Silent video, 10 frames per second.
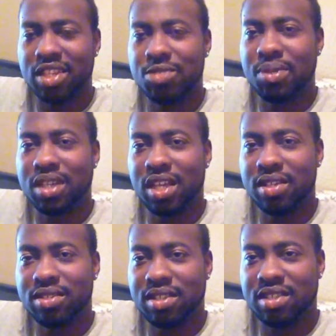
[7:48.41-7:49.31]

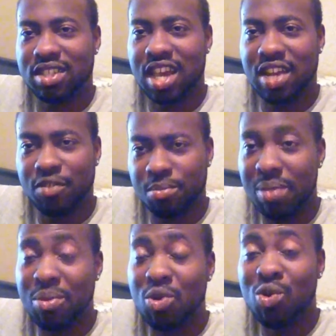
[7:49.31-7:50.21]
because this is kind of for
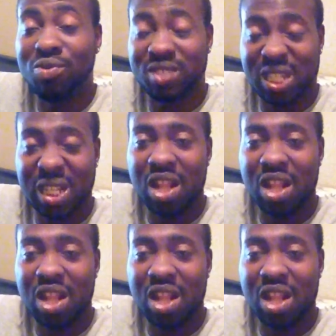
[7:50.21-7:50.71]
people who've seen